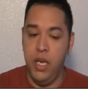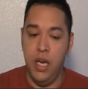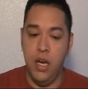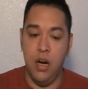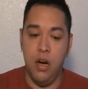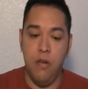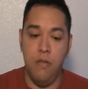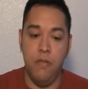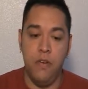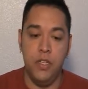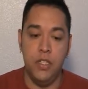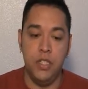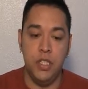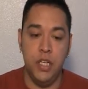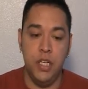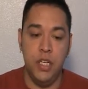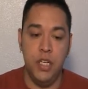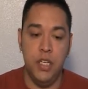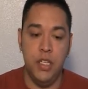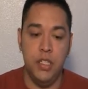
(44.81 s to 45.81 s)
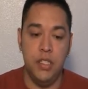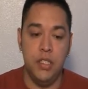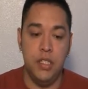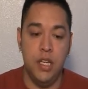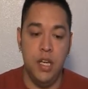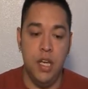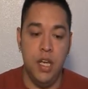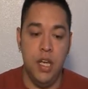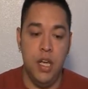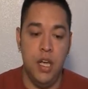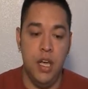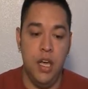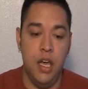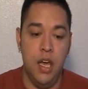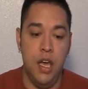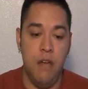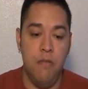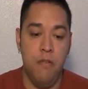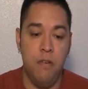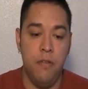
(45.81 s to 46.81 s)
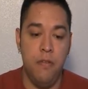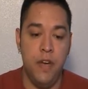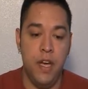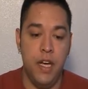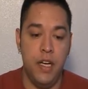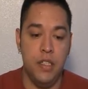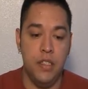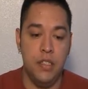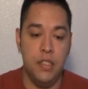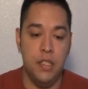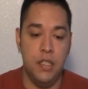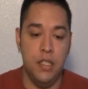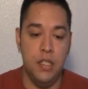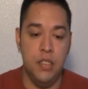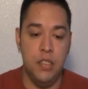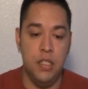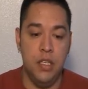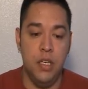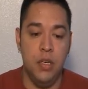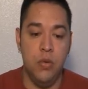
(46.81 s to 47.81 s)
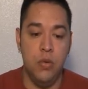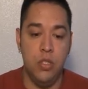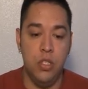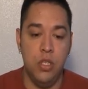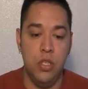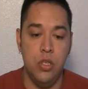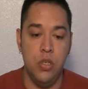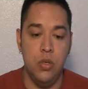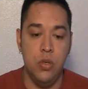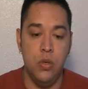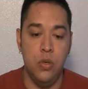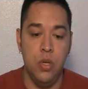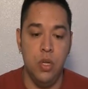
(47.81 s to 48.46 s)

our function is f of x is equal to